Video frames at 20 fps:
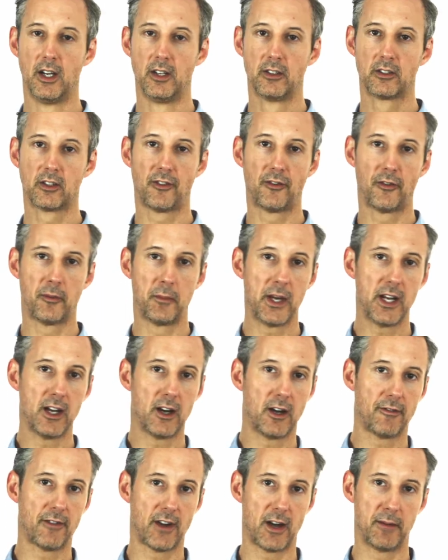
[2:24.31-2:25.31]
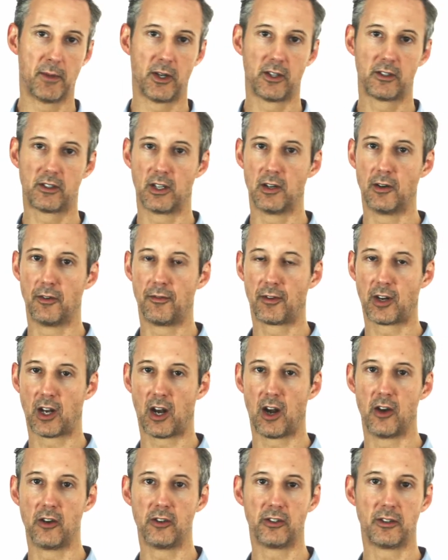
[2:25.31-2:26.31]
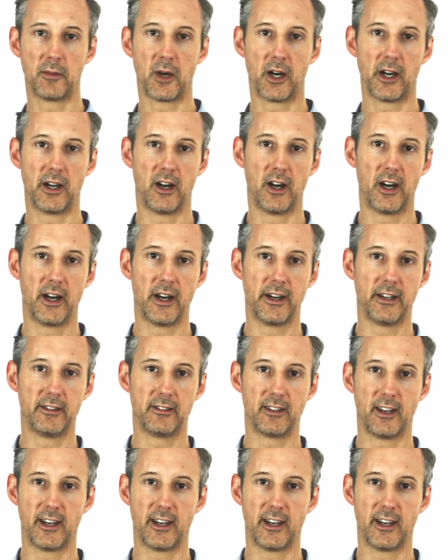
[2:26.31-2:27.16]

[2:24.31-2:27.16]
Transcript: So for me, I found myself closing my eyes,